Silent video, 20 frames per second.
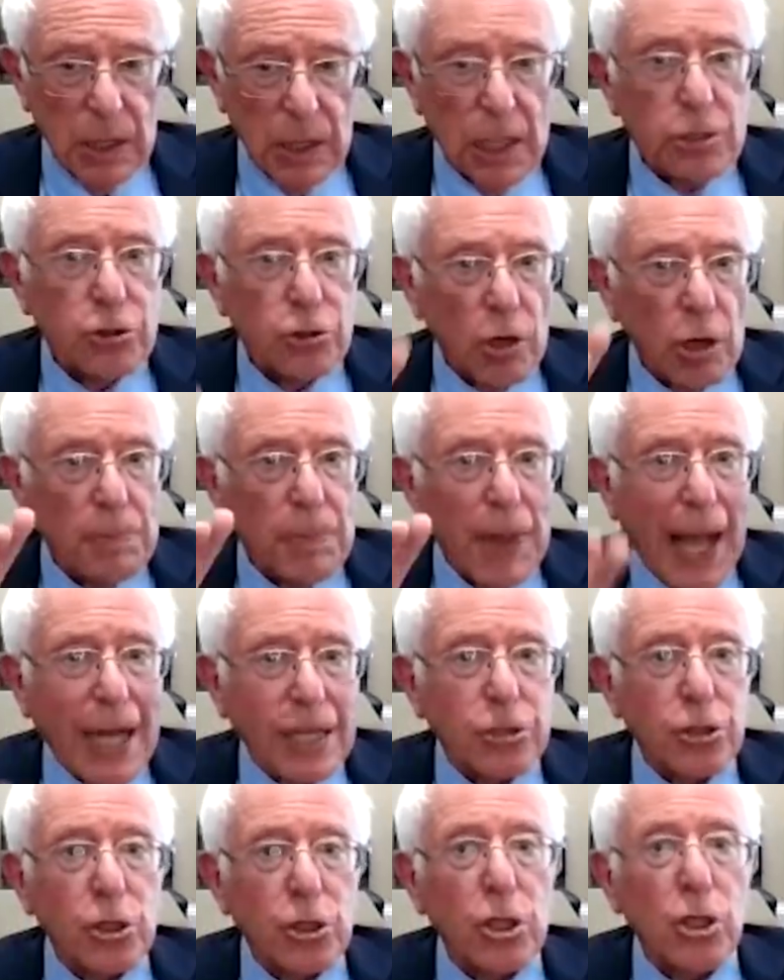that Trump
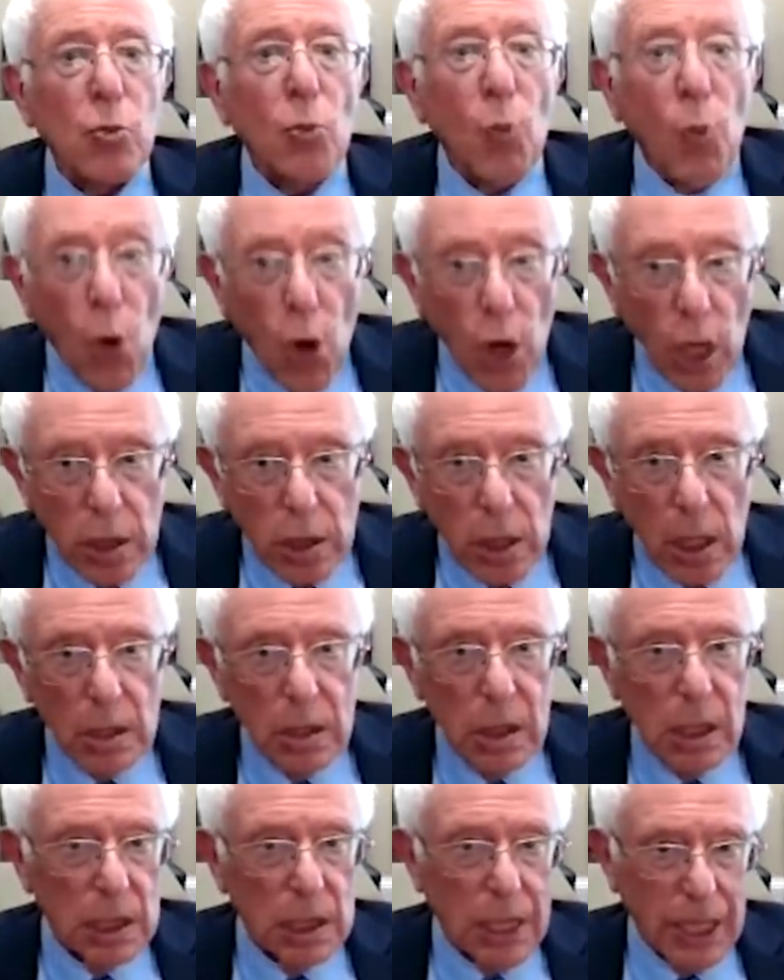actually won
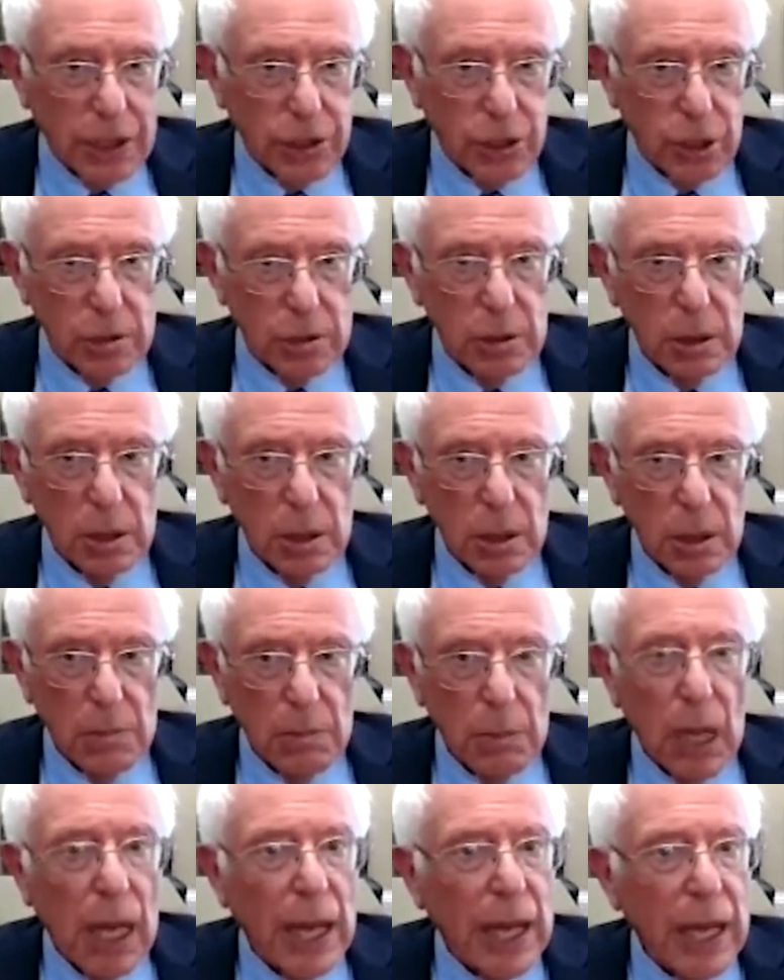the election
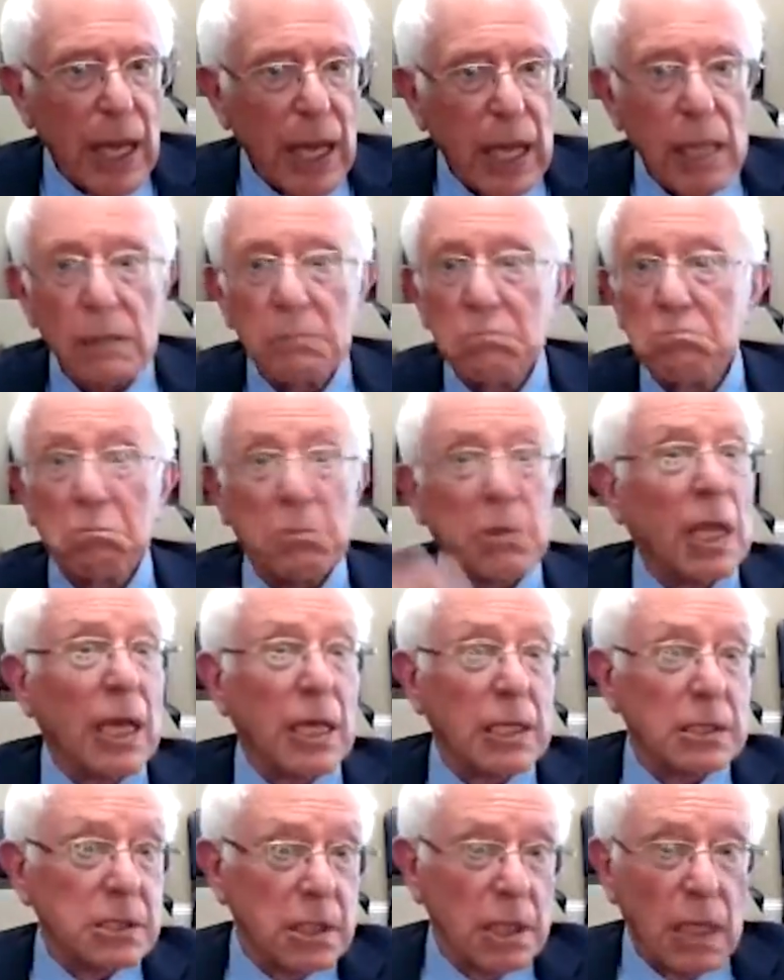by a
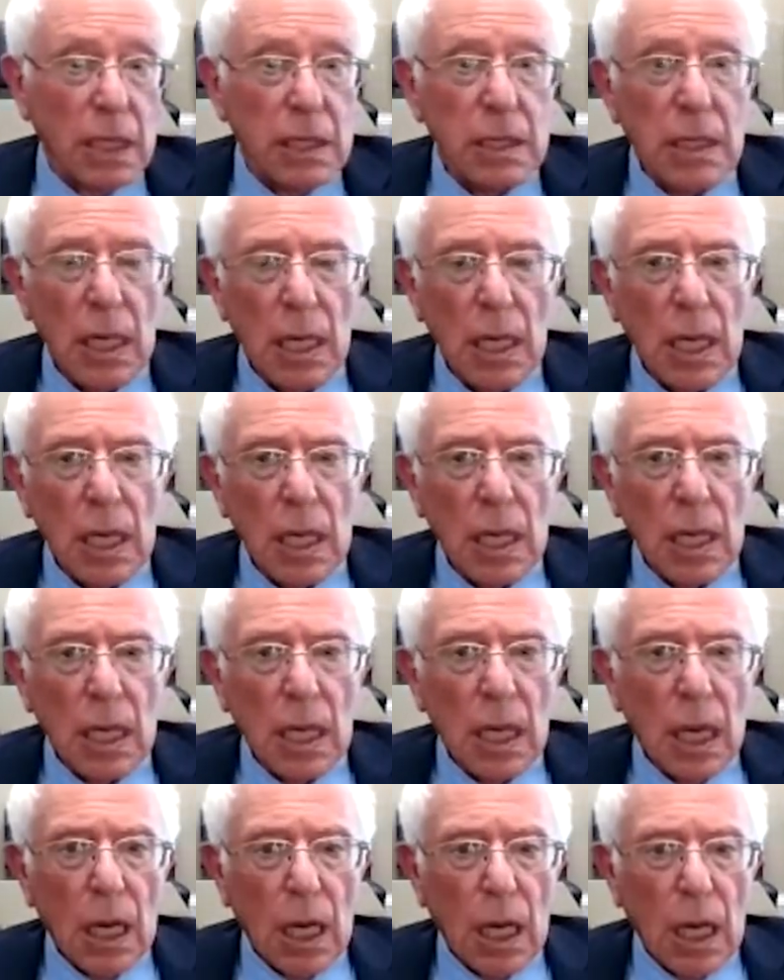landslide,
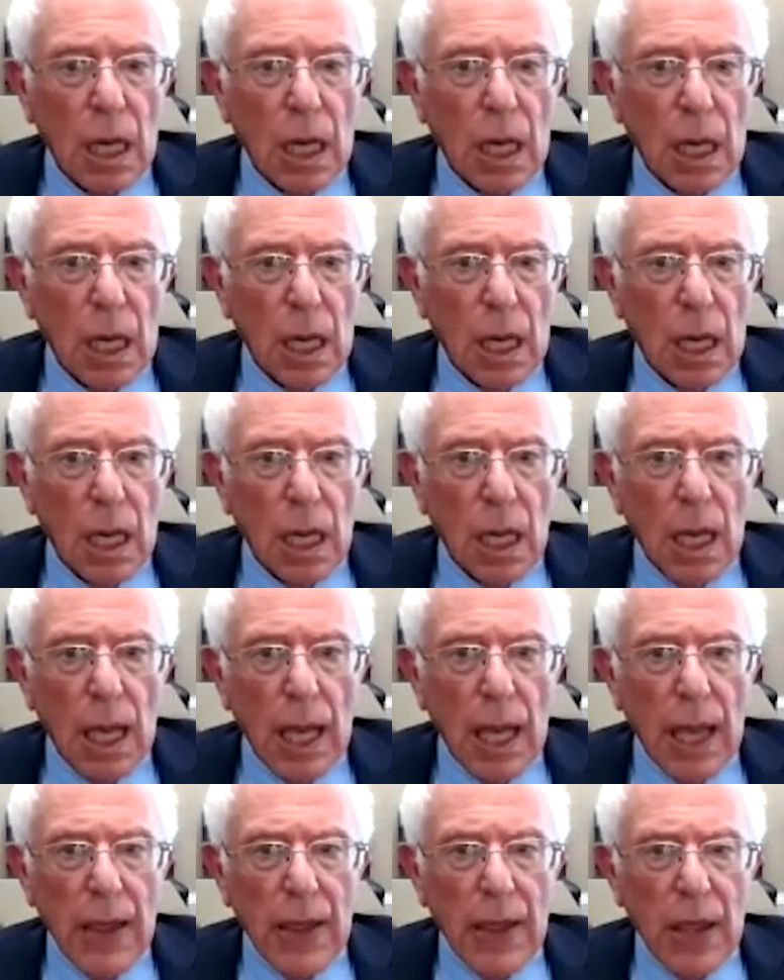uh,
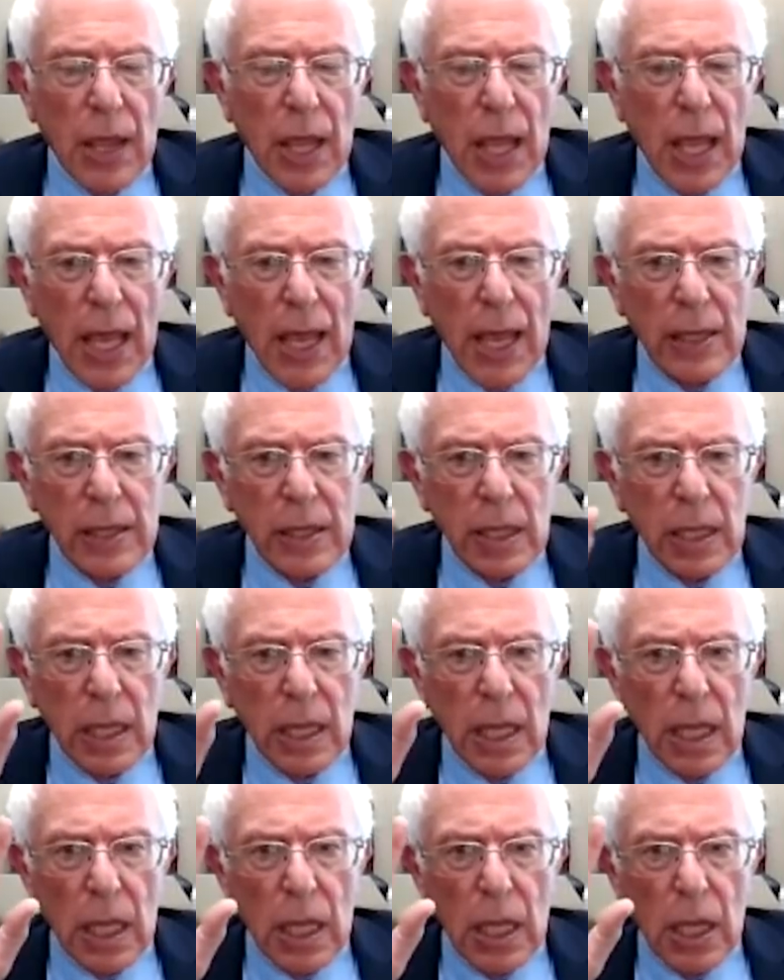and
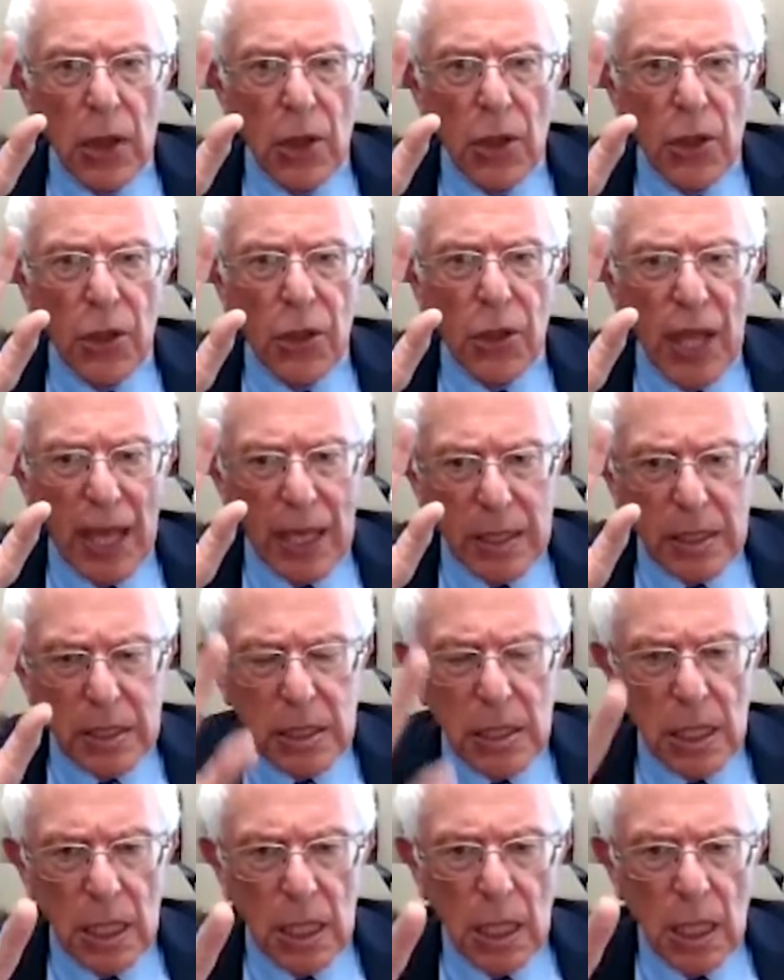
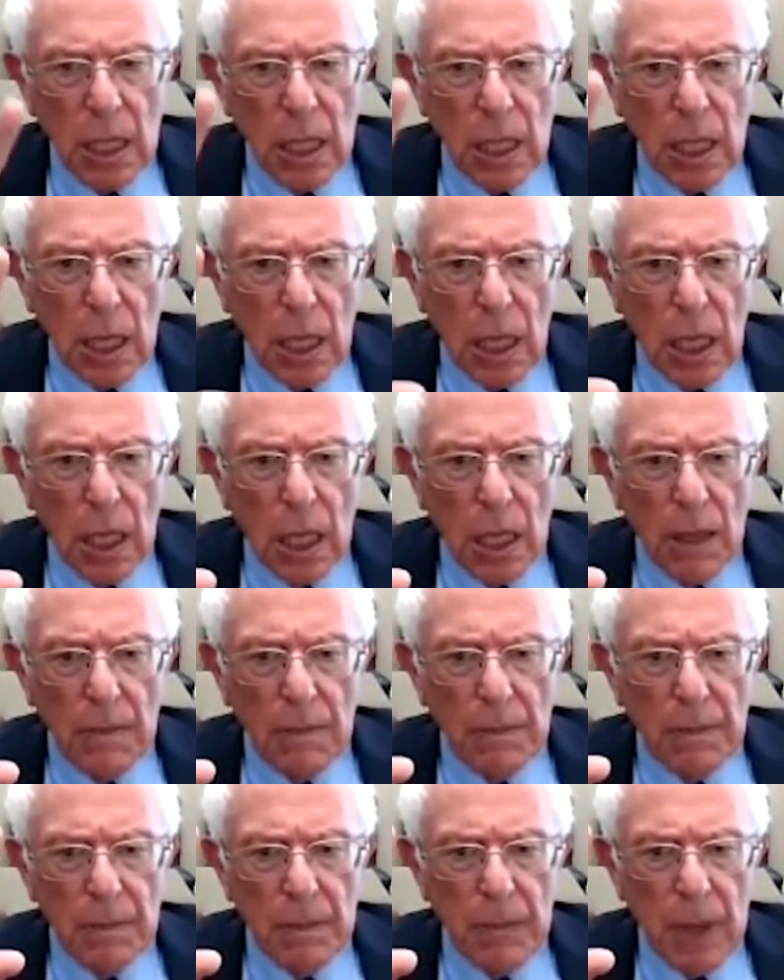that
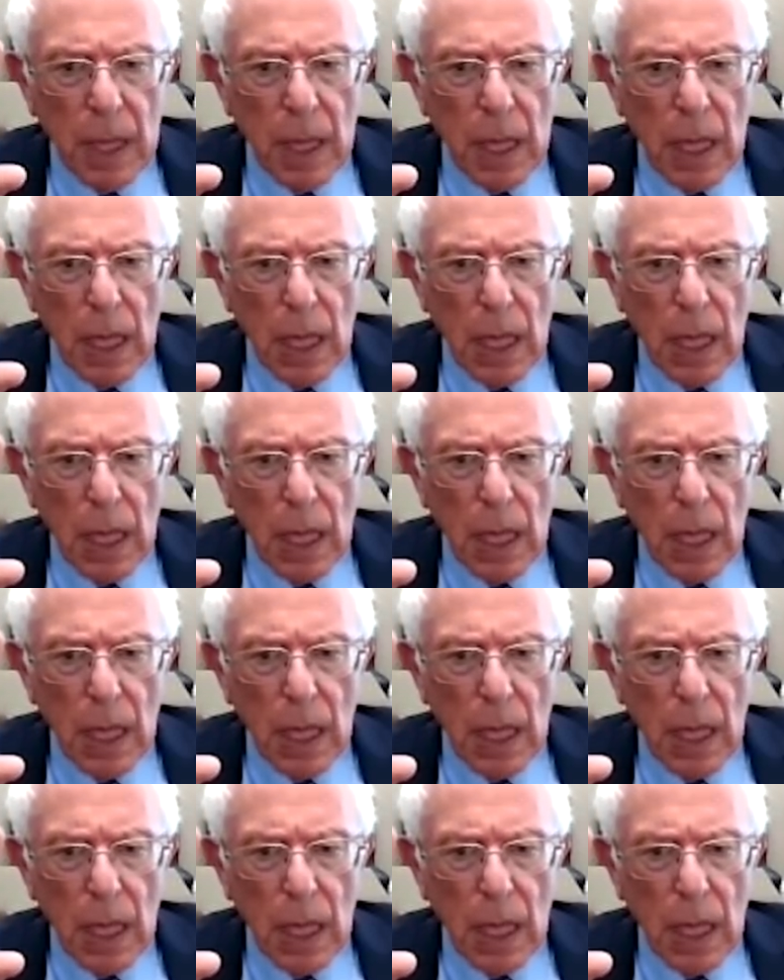um,